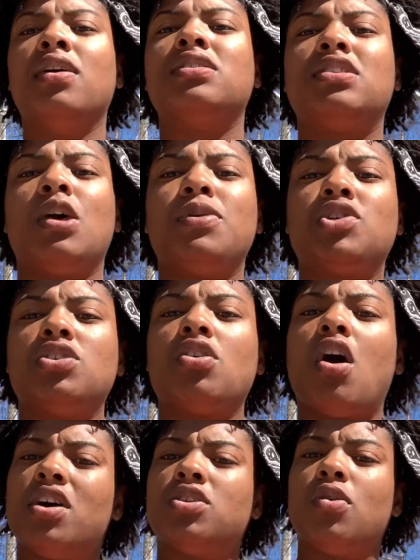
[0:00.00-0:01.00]
Slippage can
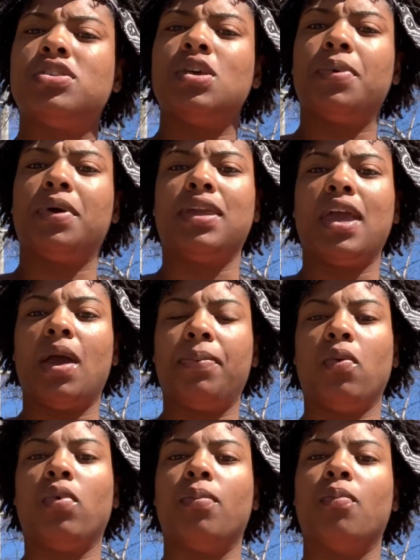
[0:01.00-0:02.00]
also typically
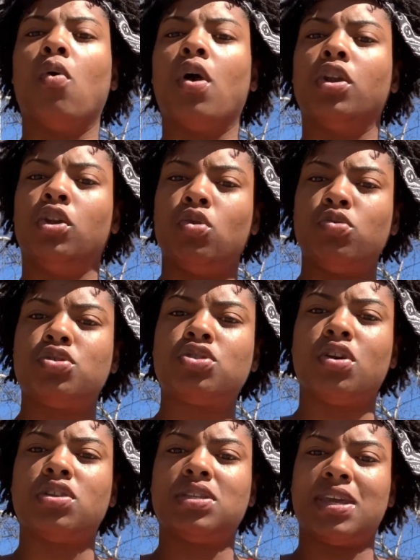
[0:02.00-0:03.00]
happen with more
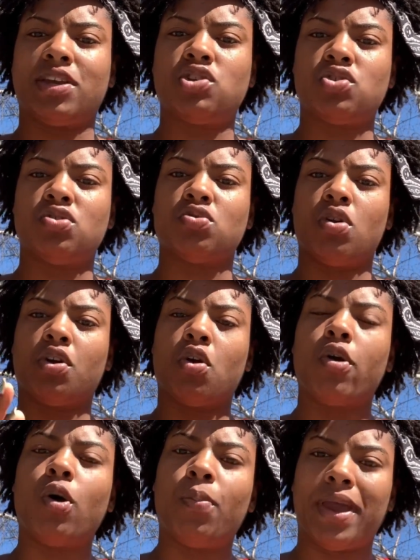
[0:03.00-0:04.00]
looser textures or
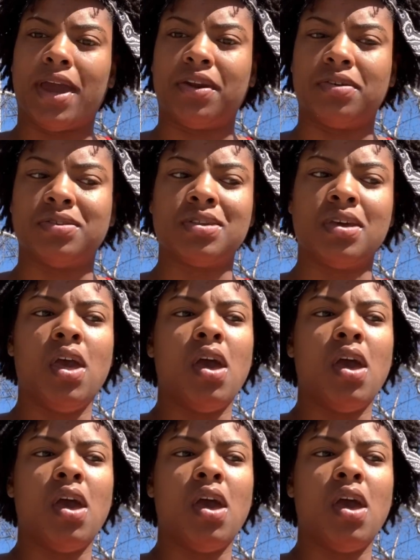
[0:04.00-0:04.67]
curl patterns.